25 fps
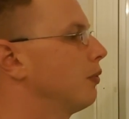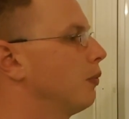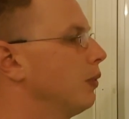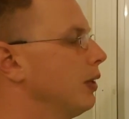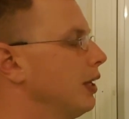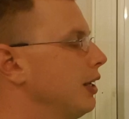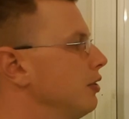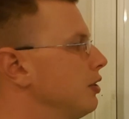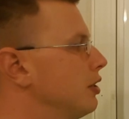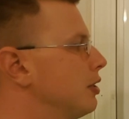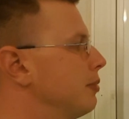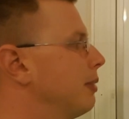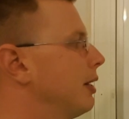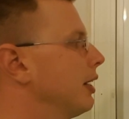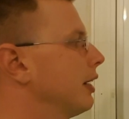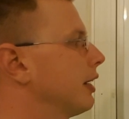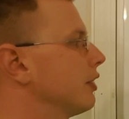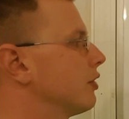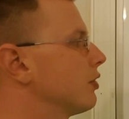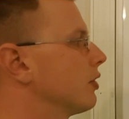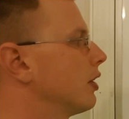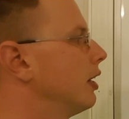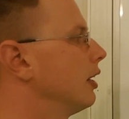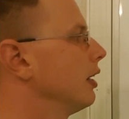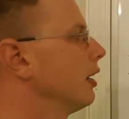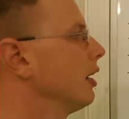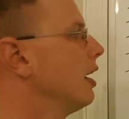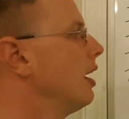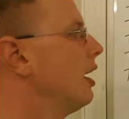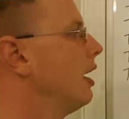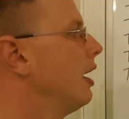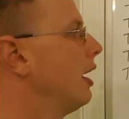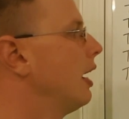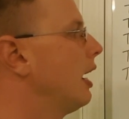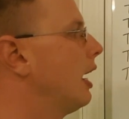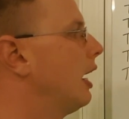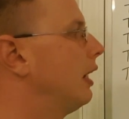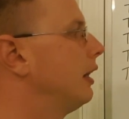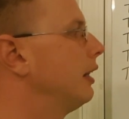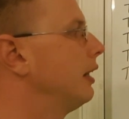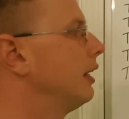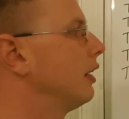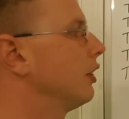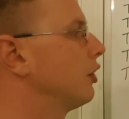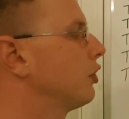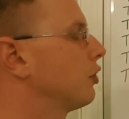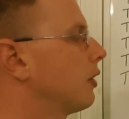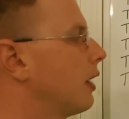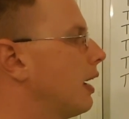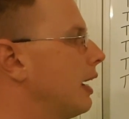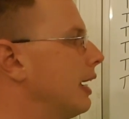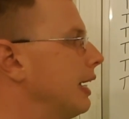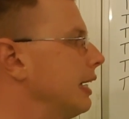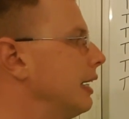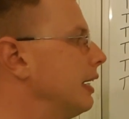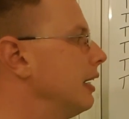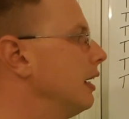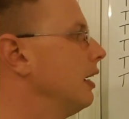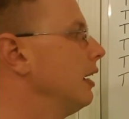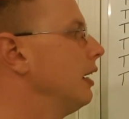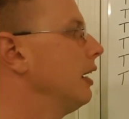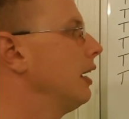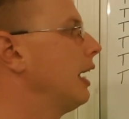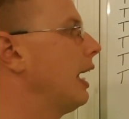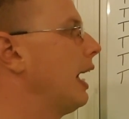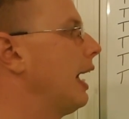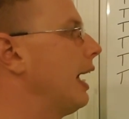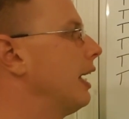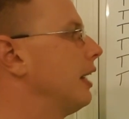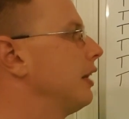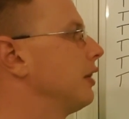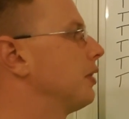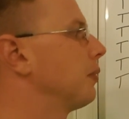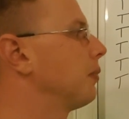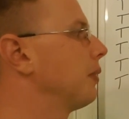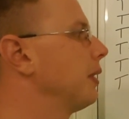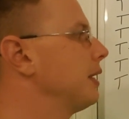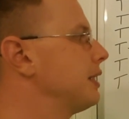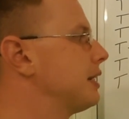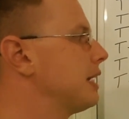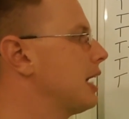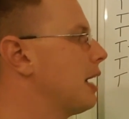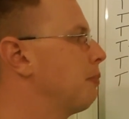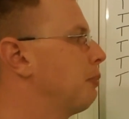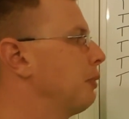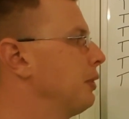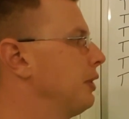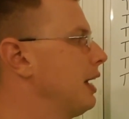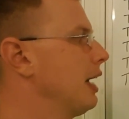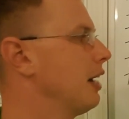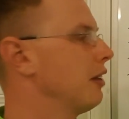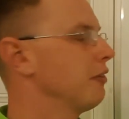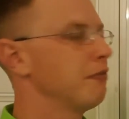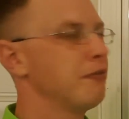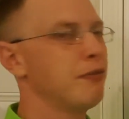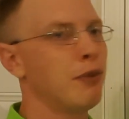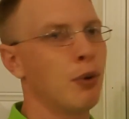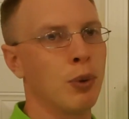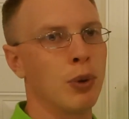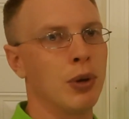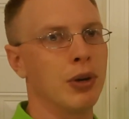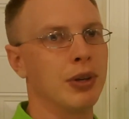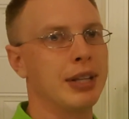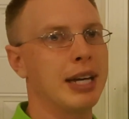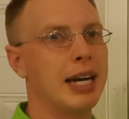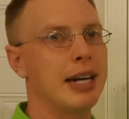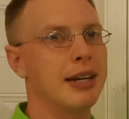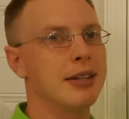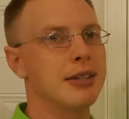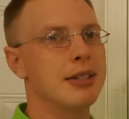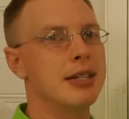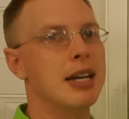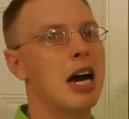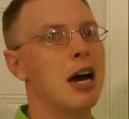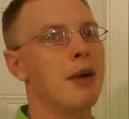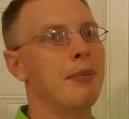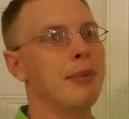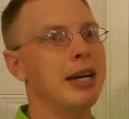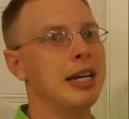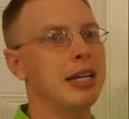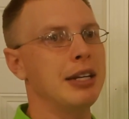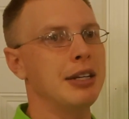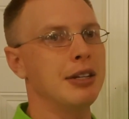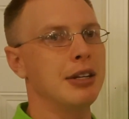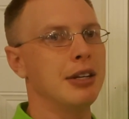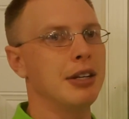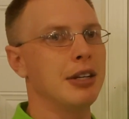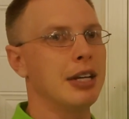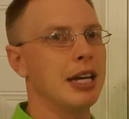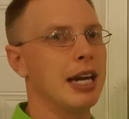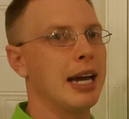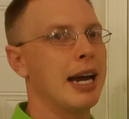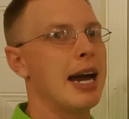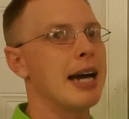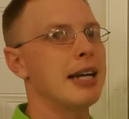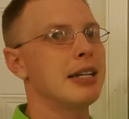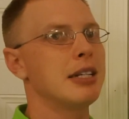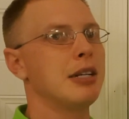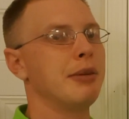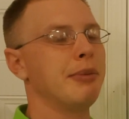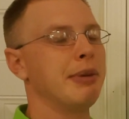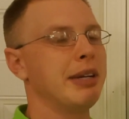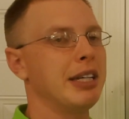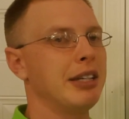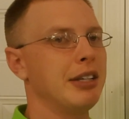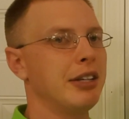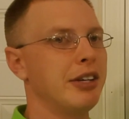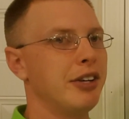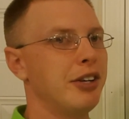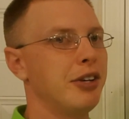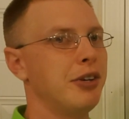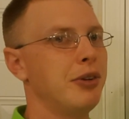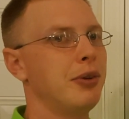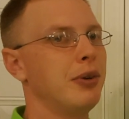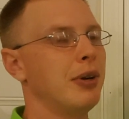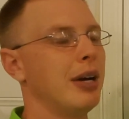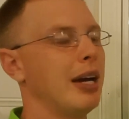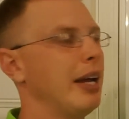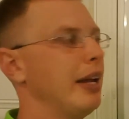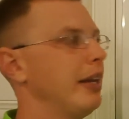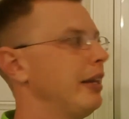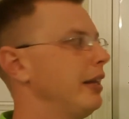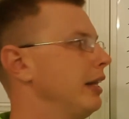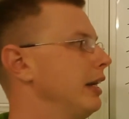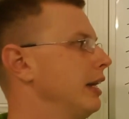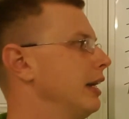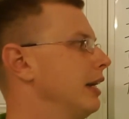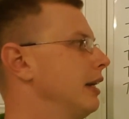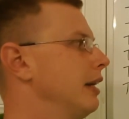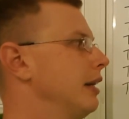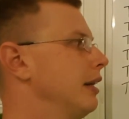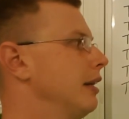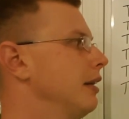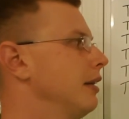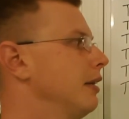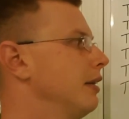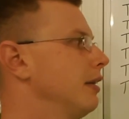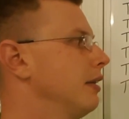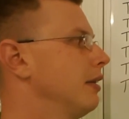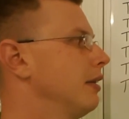We used the bucket truck, and then a crane. And the reason I put down 4, that does not mean it has to be you and then